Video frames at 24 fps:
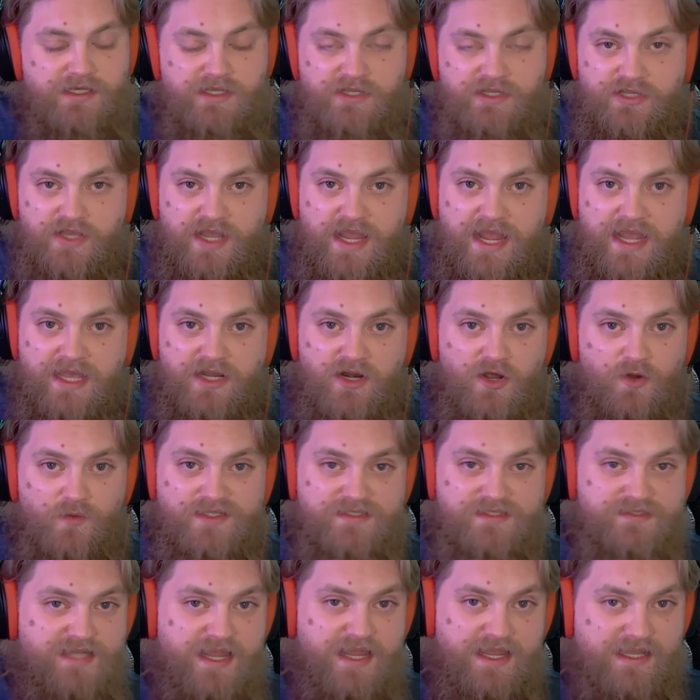you can't
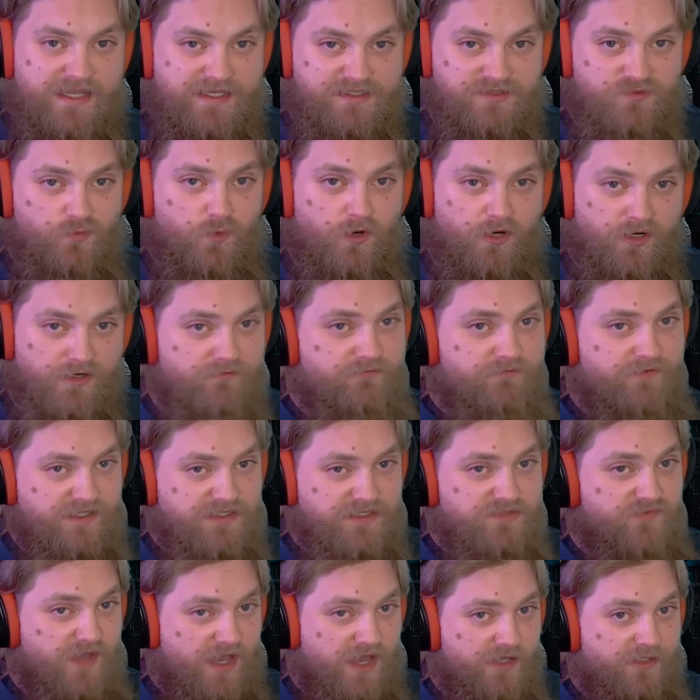always take his word at face
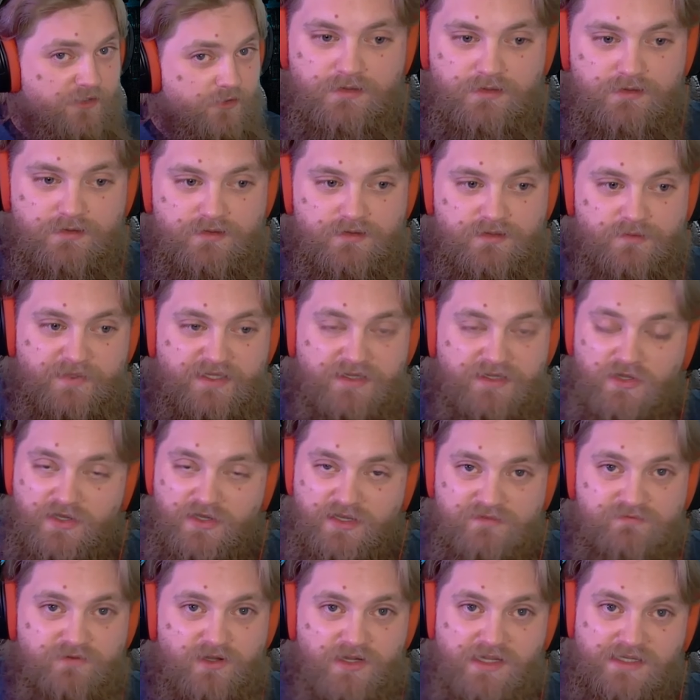value. I mean, look
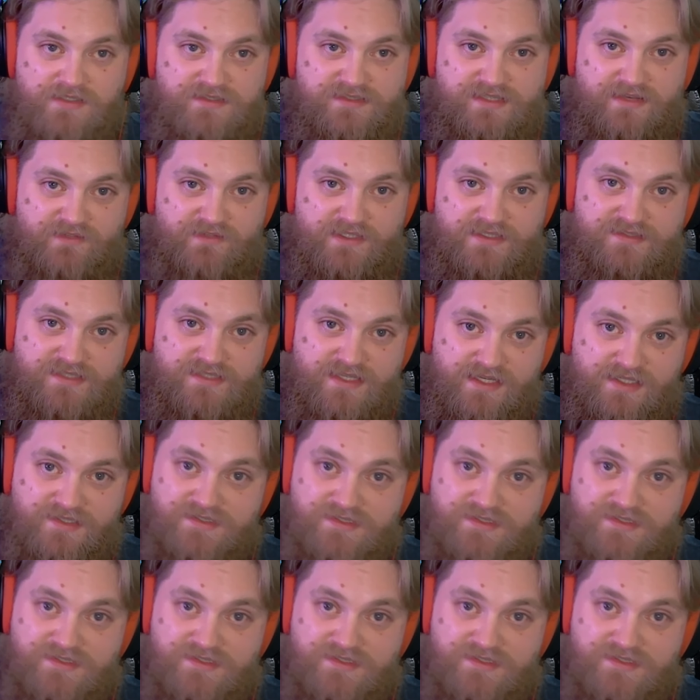at Fallout 76.